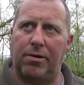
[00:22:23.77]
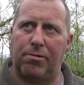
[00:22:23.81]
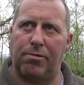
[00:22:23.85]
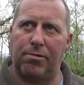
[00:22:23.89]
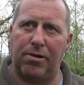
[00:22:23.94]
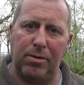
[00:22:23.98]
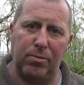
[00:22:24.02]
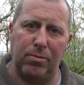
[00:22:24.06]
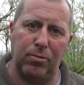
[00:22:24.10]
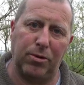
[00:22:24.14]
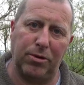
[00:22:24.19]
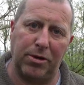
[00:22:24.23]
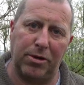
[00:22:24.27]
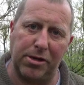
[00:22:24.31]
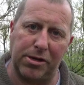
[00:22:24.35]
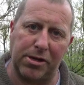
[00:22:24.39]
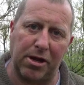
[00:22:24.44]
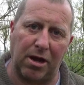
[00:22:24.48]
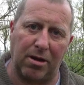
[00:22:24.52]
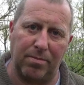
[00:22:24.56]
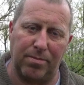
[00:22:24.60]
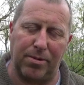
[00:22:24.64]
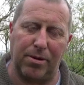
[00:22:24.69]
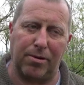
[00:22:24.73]
green wood and
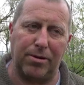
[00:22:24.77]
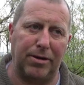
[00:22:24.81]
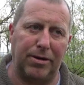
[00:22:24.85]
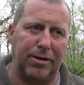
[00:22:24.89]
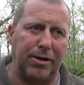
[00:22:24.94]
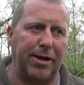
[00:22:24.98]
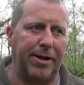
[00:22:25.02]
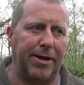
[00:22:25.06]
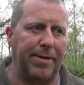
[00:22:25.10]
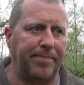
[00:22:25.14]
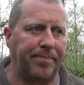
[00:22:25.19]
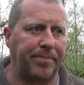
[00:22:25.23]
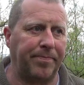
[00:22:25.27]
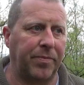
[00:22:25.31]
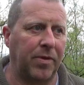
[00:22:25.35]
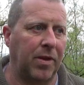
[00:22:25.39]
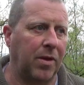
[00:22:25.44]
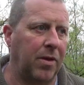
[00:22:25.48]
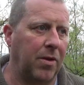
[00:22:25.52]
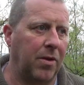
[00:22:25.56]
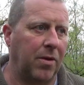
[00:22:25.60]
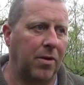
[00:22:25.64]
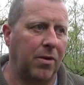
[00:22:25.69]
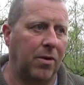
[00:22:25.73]
start burning that,
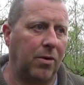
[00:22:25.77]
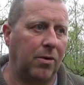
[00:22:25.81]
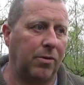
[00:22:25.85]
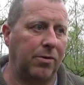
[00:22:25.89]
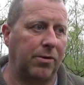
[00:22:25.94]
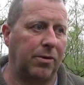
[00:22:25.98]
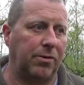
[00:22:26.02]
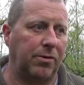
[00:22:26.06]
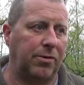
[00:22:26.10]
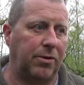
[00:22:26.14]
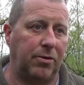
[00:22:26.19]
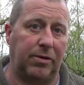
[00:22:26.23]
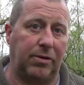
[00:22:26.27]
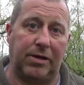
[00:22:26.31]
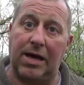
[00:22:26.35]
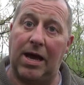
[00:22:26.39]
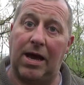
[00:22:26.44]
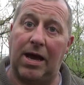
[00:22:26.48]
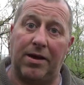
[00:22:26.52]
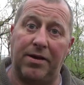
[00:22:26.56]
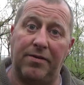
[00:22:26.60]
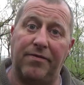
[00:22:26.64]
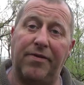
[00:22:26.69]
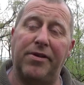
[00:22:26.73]
although you
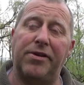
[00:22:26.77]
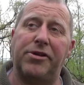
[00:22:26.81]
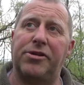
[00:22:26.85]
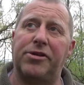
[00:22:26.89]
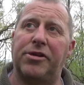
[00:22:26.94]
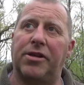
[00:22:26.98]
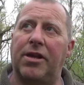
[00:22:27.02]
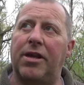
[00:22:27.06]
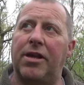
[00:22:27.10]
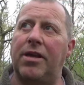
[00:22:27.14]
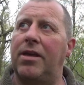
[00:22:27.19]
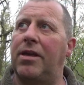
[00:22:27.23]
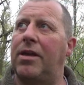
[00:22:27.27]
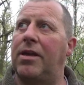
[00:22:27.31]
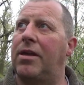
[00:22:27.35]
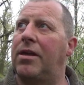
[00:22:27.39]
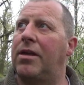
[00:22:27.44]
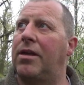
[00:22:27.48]
can eventually.